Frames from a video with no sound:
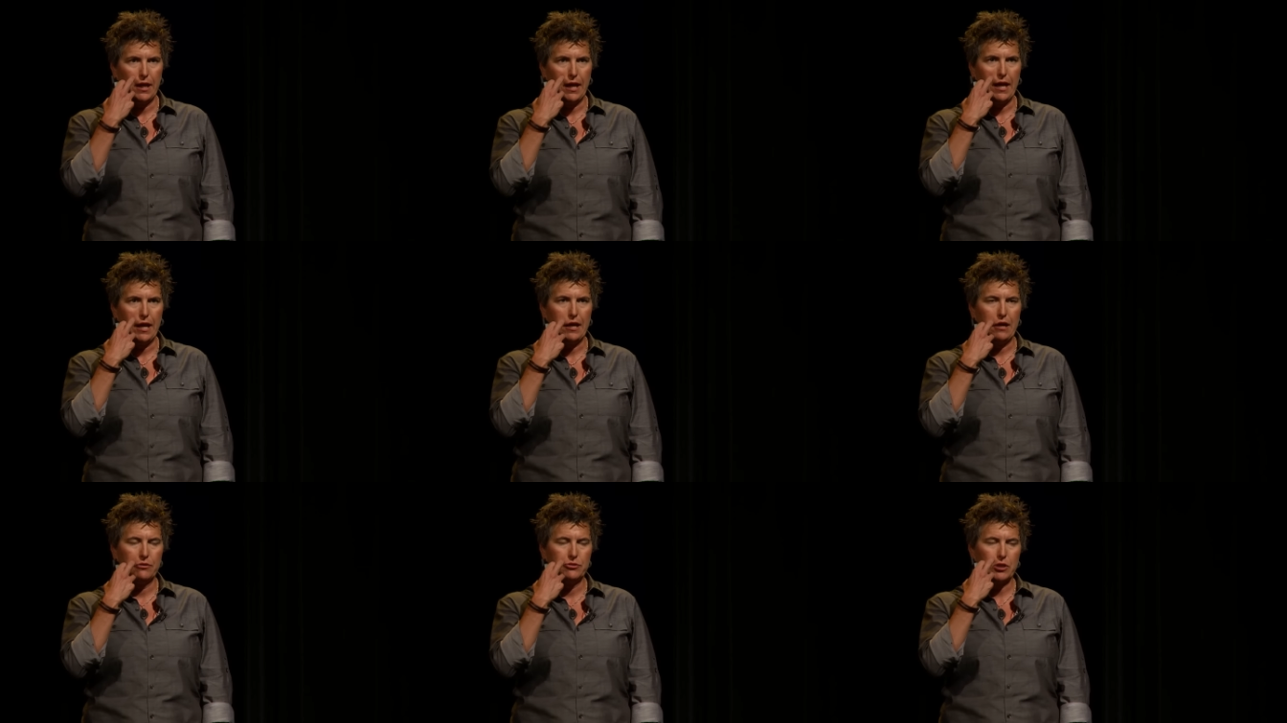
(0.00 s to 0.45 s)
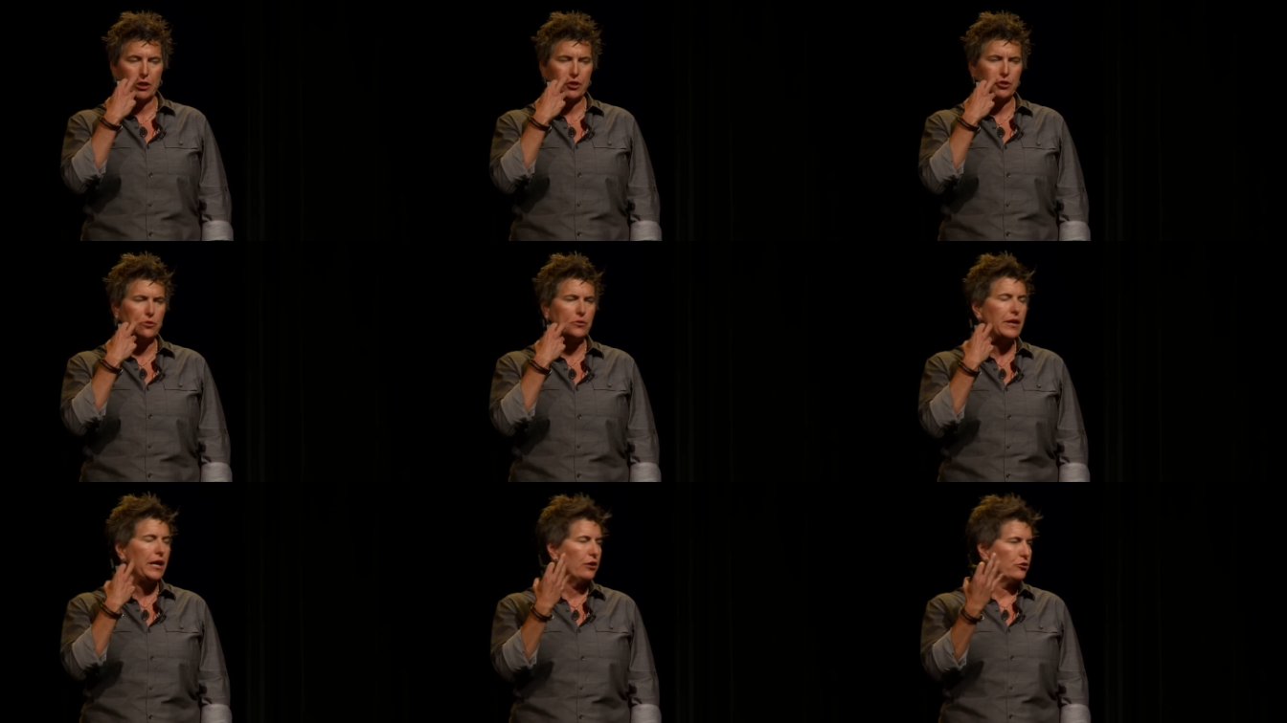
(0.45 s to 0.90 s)
and I was talking
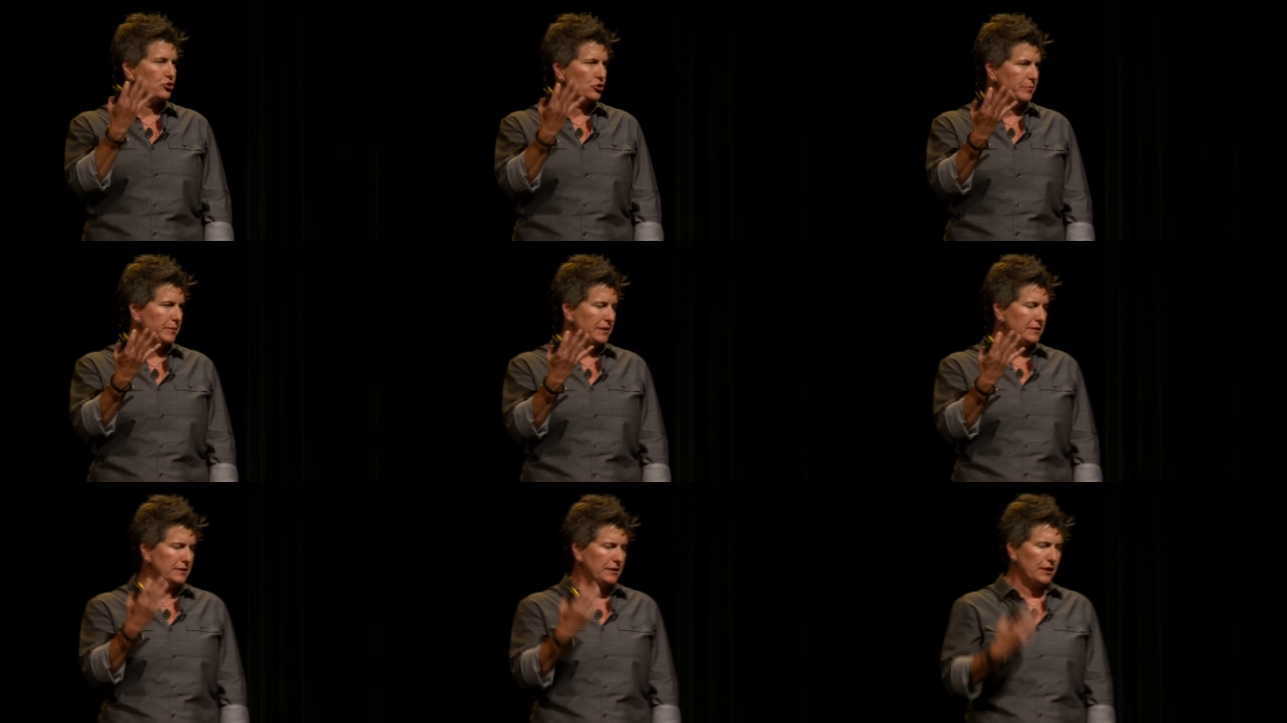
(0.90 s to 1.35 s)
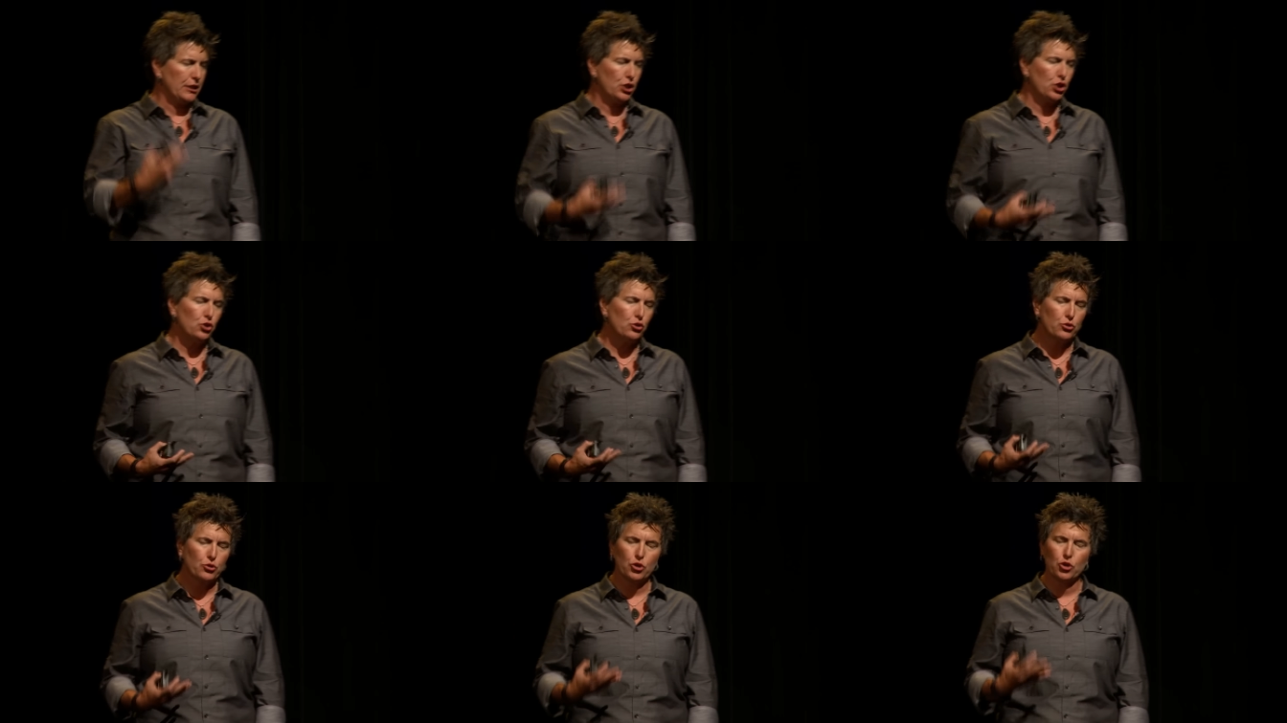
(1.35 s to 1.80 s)
to an
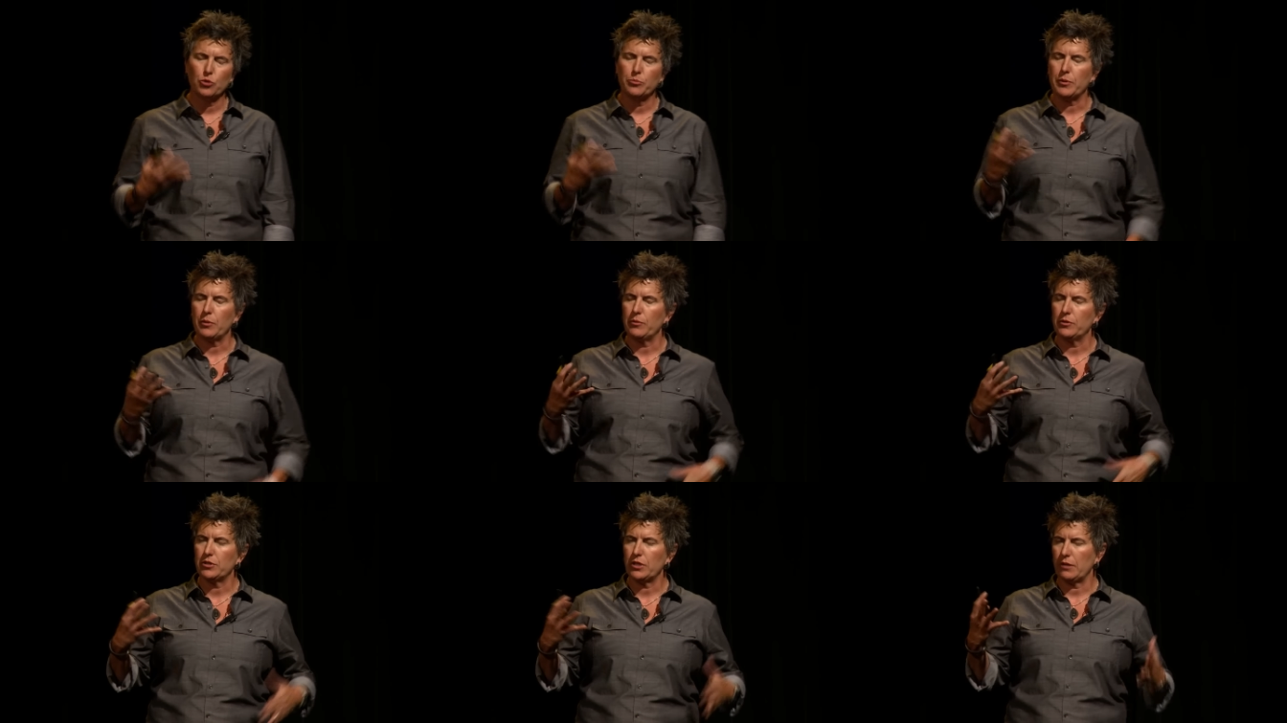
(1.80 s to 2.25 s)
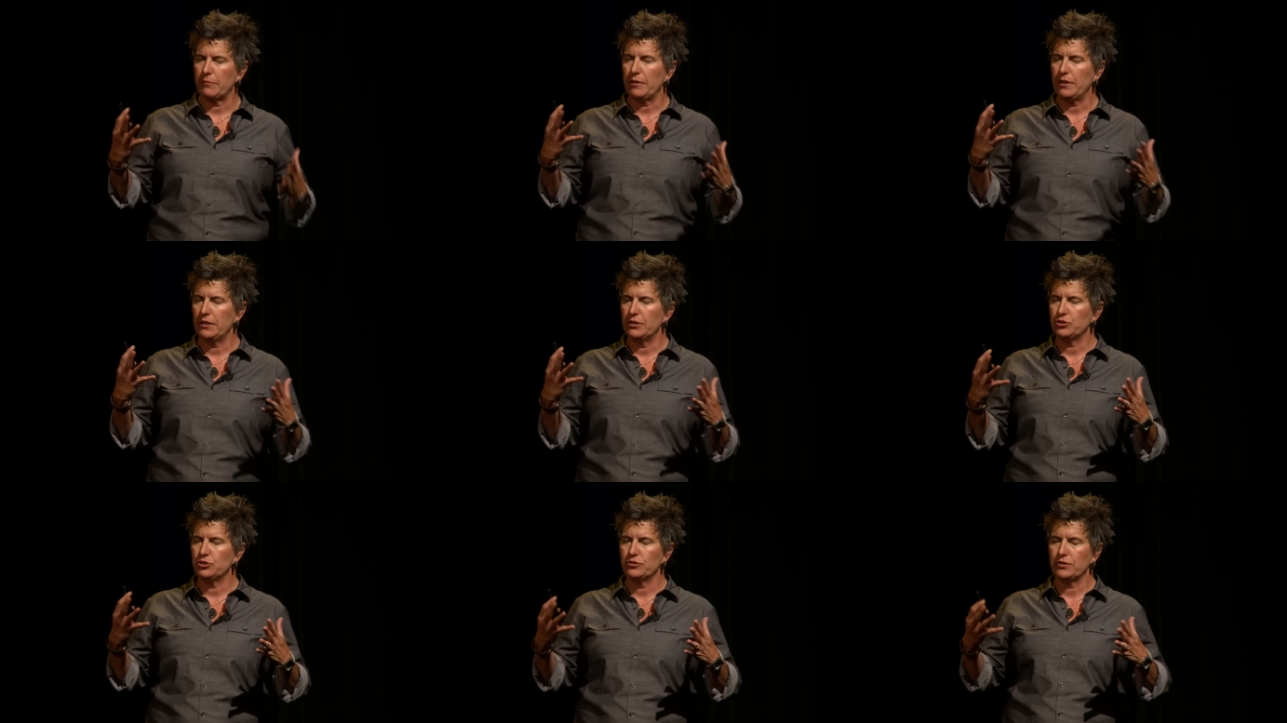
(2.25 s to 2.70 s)
LGBTQ group, and we were talking
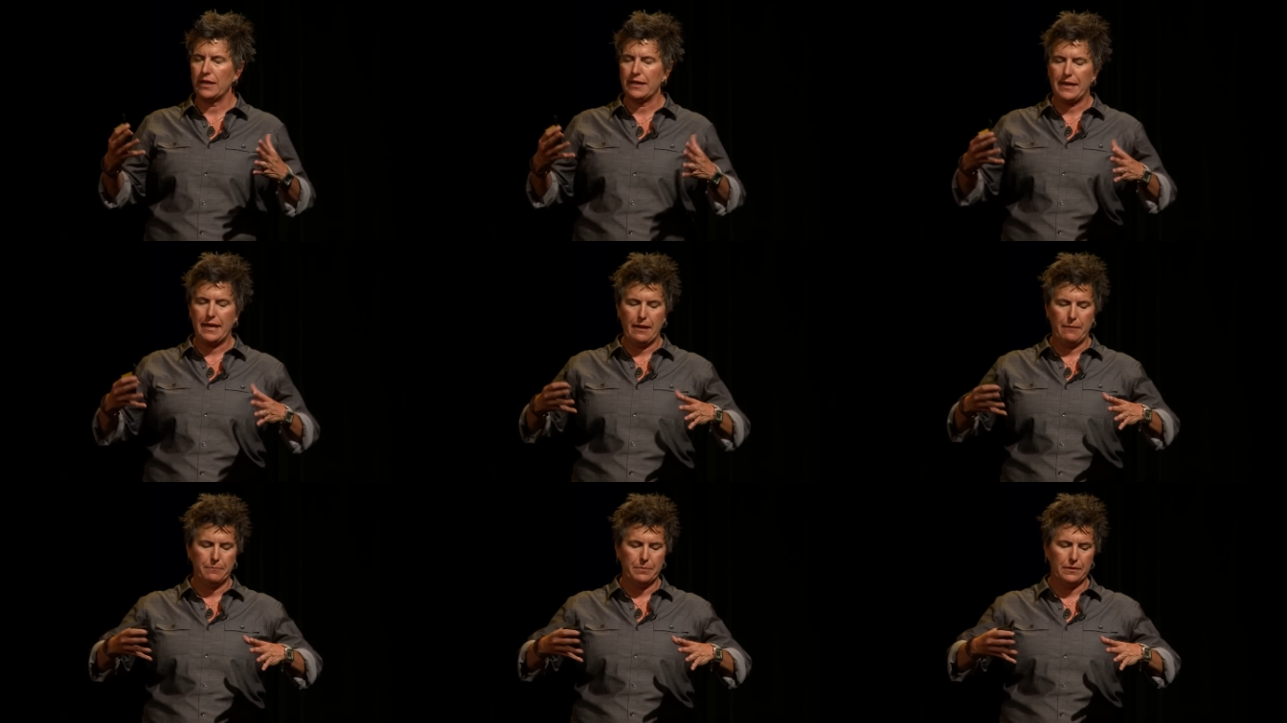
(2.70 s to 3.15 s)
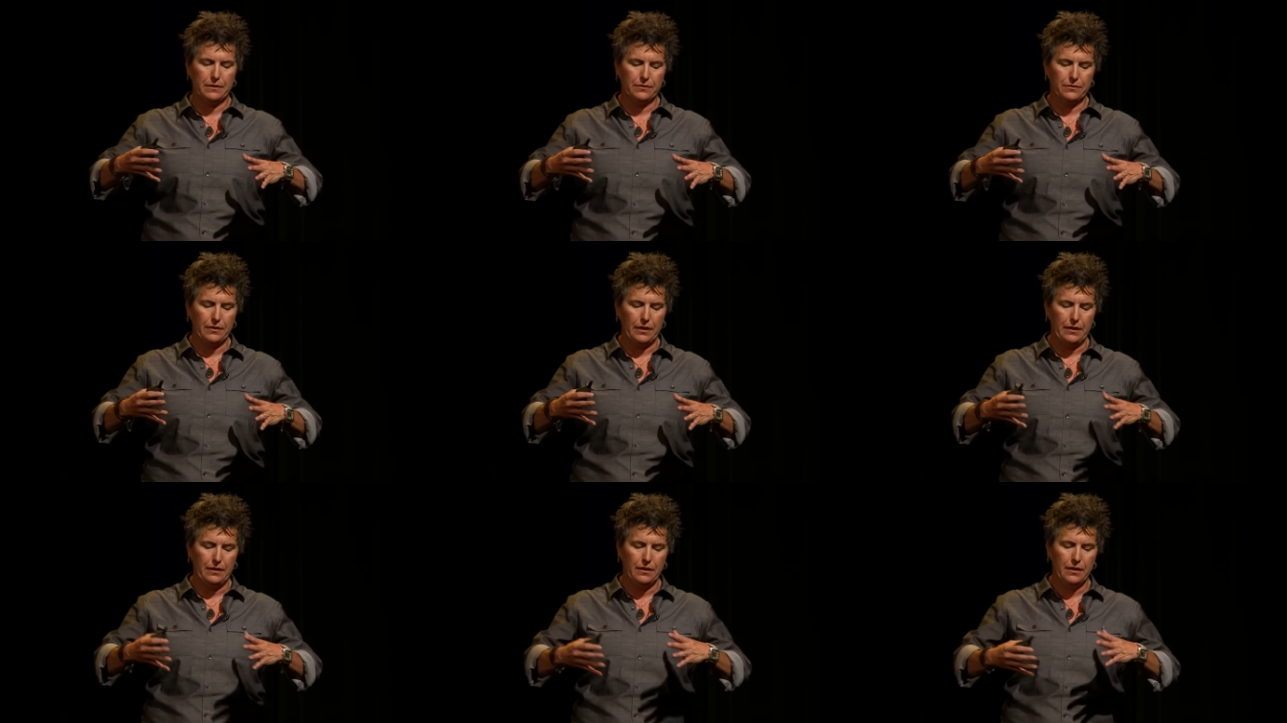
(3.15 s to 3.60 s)
about issues on
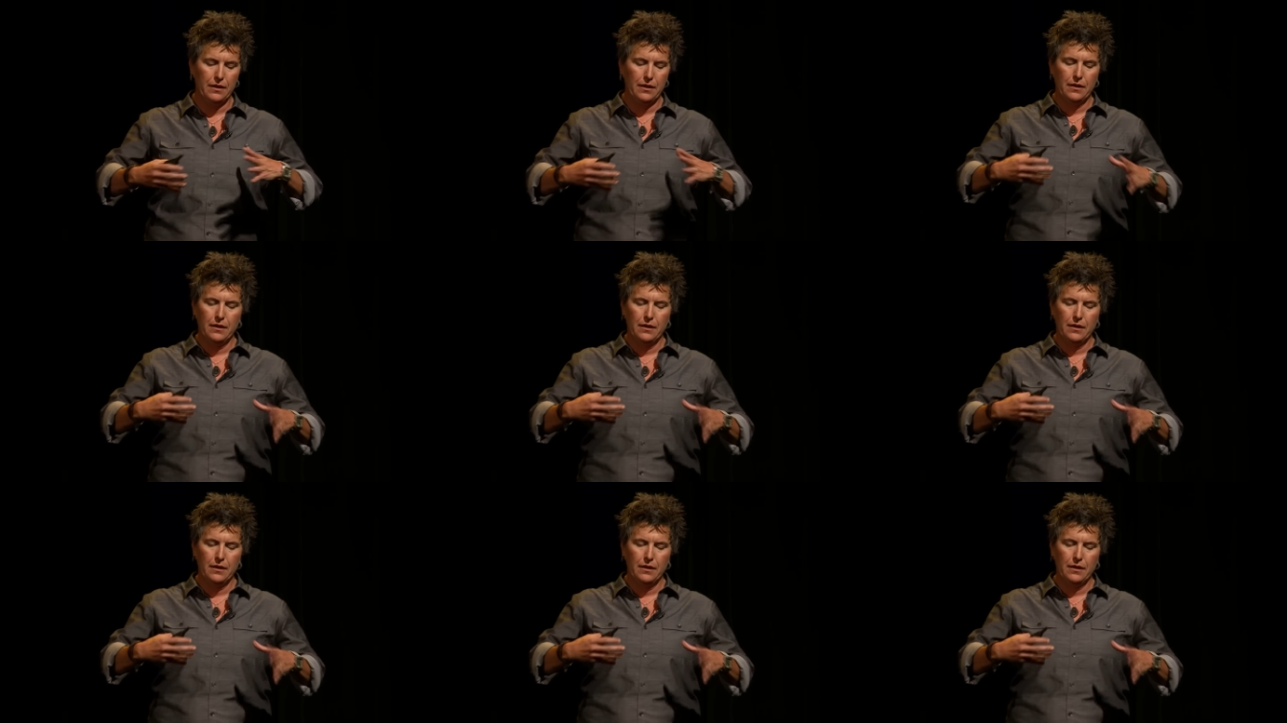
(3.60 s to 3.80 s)
campus, and